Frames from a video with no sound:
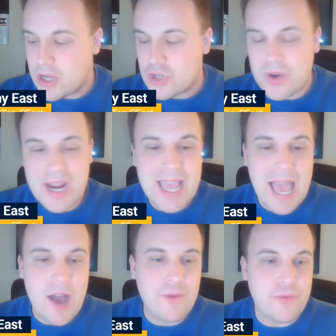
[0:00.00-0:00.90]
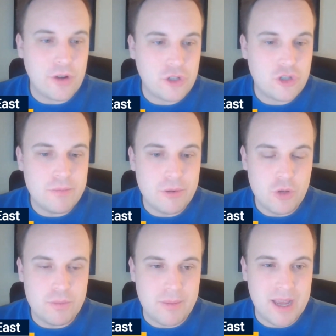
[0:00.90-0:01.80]
trading out for a super
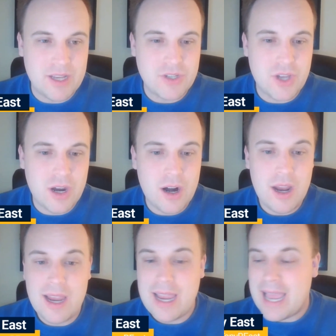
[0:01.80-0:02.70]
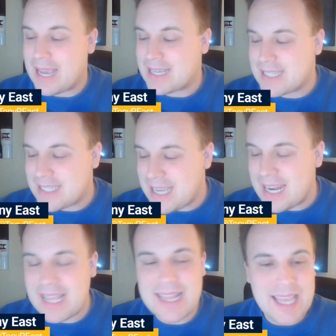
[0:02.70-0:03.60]
duper megastar,
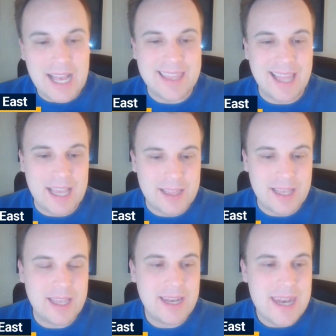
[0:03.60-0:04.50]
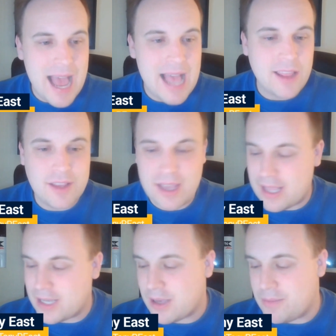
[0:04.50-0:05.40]
exceedingly unlikely, not looking
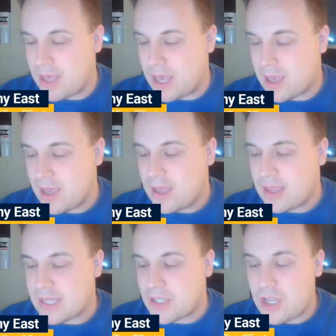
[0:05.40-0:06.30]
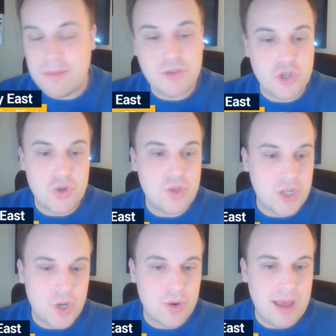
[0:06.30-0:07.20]
like something that teams do that
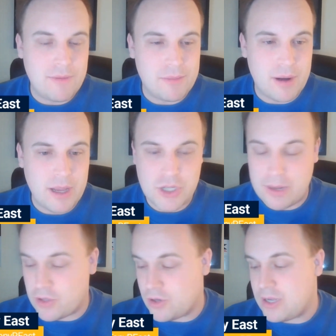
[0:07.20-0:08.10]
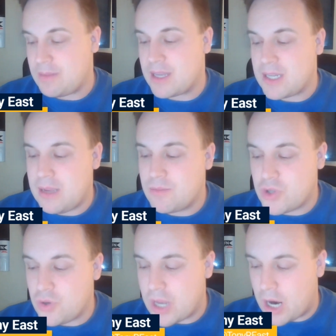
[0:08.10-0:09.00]
don't have LeBron James on their team, that teams
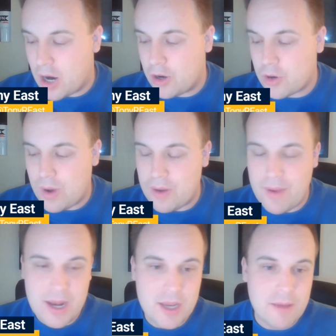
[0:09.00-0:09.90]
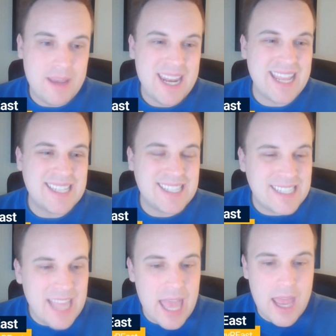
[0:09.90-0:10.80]
do that aren't quite ready to compete.
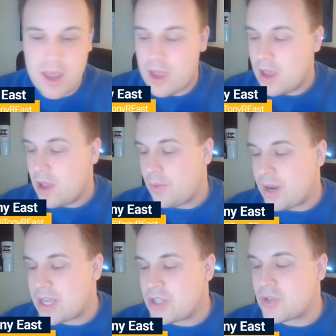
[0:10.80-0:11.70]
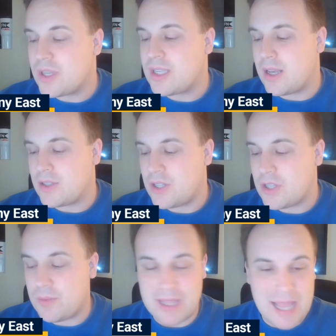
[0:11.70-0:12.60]
Instead, what history tells
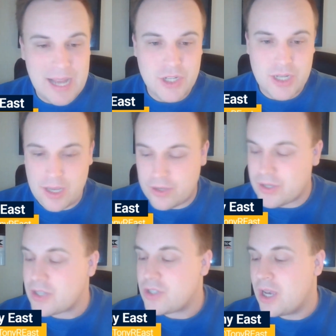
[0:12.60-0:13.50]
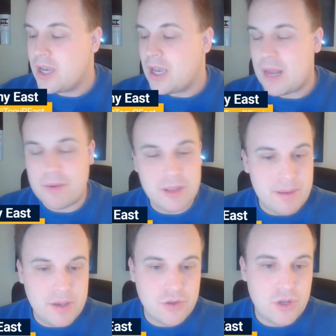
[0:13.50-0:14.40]
us and what logic tells us and what the
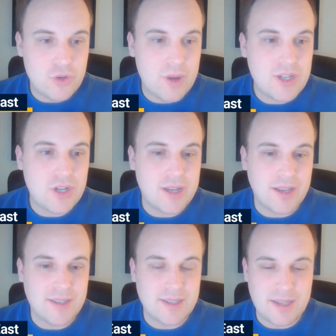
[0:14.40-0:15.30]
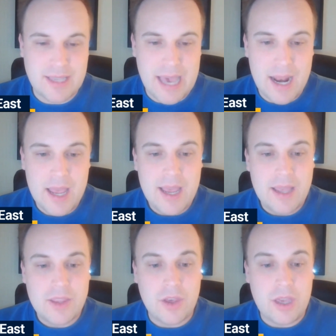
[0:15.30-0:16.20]
Pacers situation tells us is that
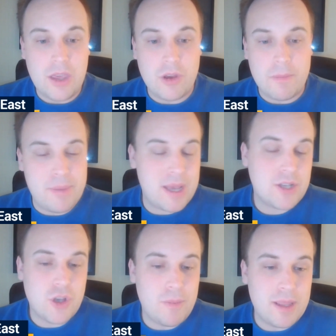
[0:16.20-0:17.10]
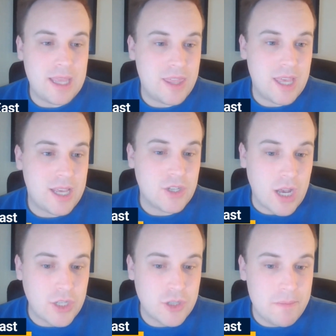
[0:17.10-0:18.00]
they'll either pick someone they think is
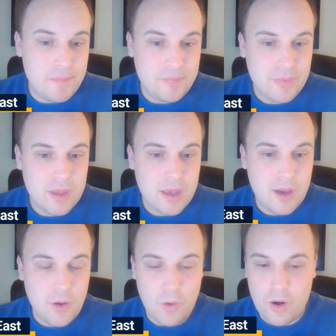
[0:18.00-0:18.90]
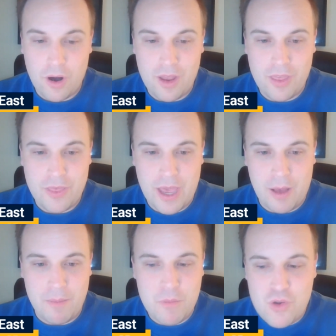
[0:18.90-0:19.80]
awesome, or
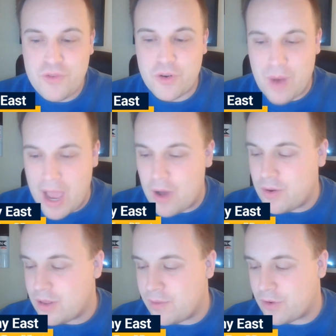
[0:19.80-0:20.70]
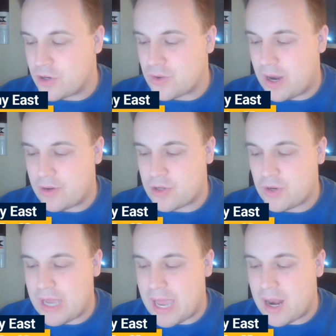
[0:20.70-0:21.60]
they'll move around in the first round to
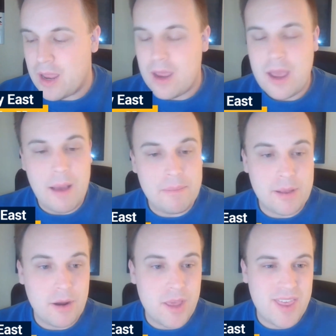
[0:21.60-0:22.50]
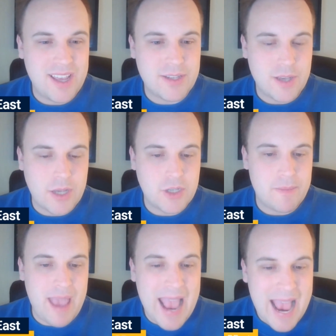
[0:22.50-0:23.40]
get a player they think is
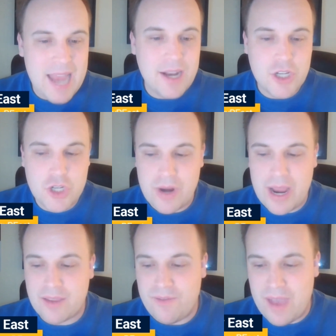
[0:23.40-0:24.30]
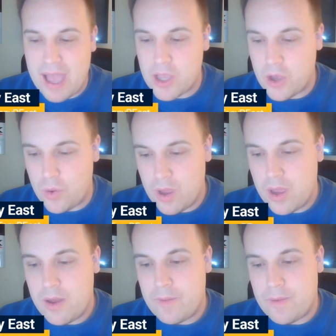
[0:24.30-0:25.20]
awesome and extract value
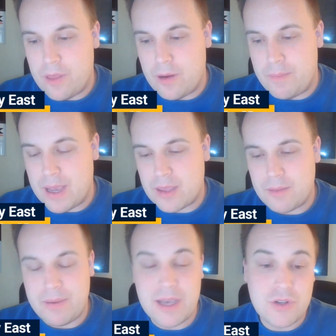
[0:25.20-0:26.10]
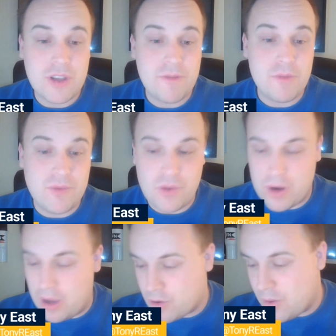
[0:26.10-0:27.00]
for their pick. The Pacers have moved
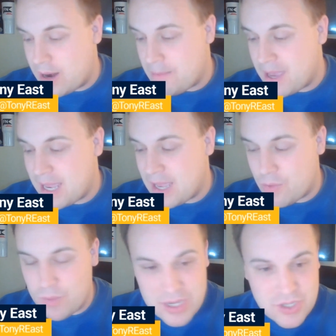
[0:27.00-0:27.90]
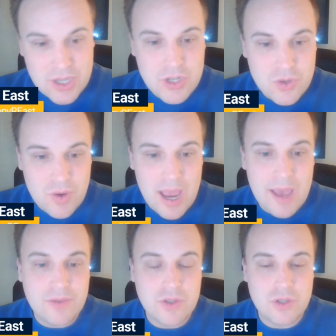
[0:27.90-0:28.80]
around quite a bit in recent
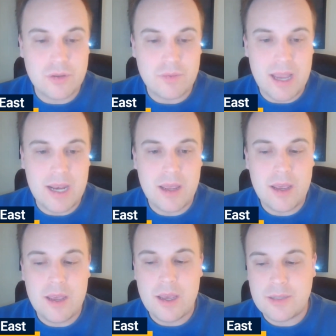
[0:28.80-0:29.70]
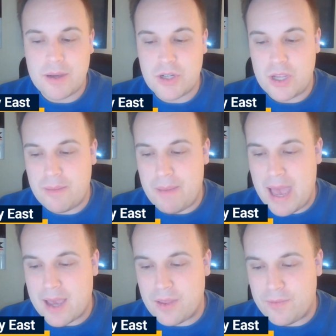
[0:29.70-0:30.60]
drafts, right? Especially in the
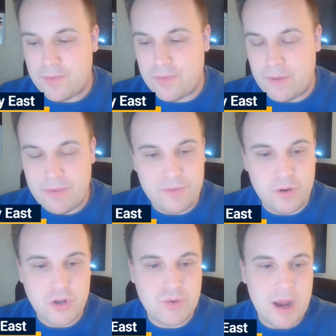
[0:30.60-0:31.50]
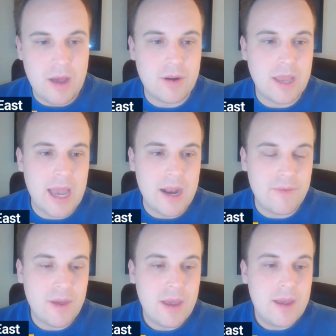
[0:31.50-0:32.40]
back of the first round, kind
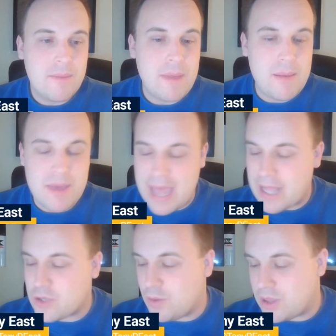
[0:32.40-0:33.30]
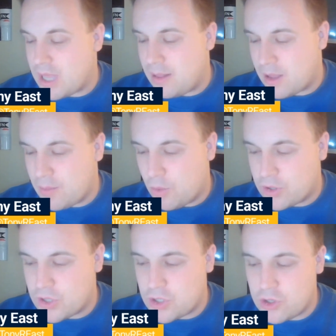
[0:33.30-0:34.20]
of. maybe that's what they look
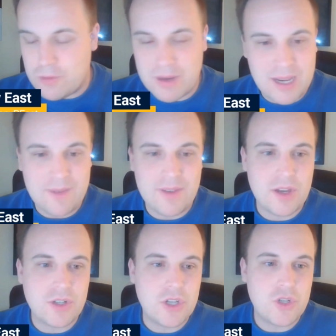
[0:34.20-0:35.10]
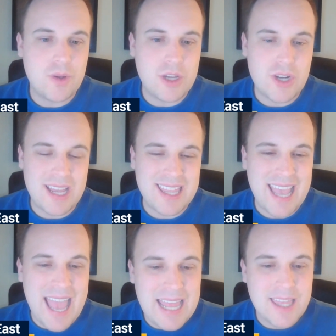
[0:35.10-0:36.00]
more to do. But given their situation, I
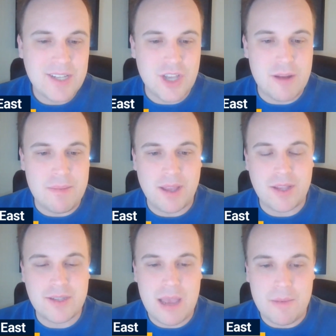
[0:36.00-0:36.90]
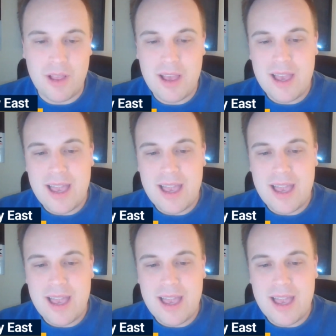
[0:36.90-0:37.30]
think anything's going to be on the table.